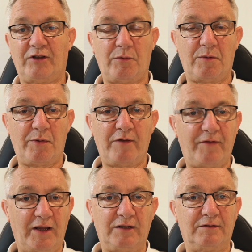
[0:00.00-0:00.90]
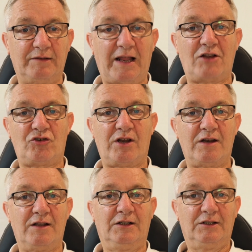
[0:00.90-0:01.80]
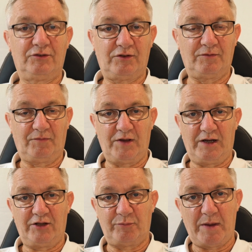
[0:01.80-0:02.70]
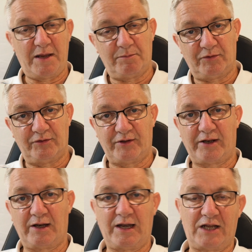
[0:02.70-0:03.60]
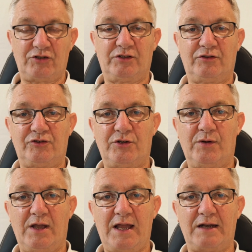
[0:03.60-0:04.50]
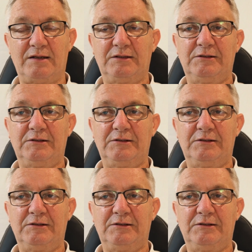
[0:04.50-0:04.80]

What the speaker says: They were the perfect lashing to fit these beams instead of the lashings Stuart had.